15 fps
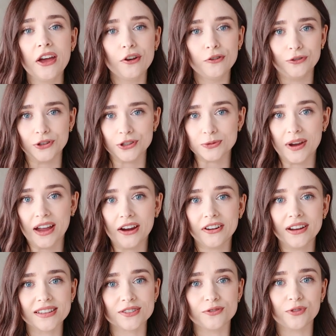footwear
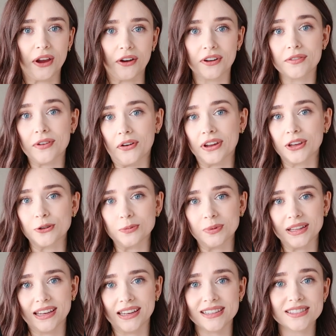is a very, very good
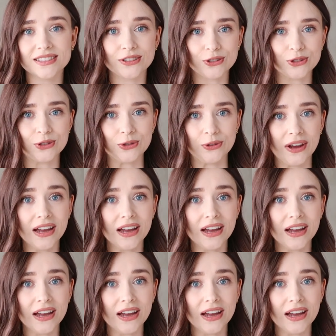place to do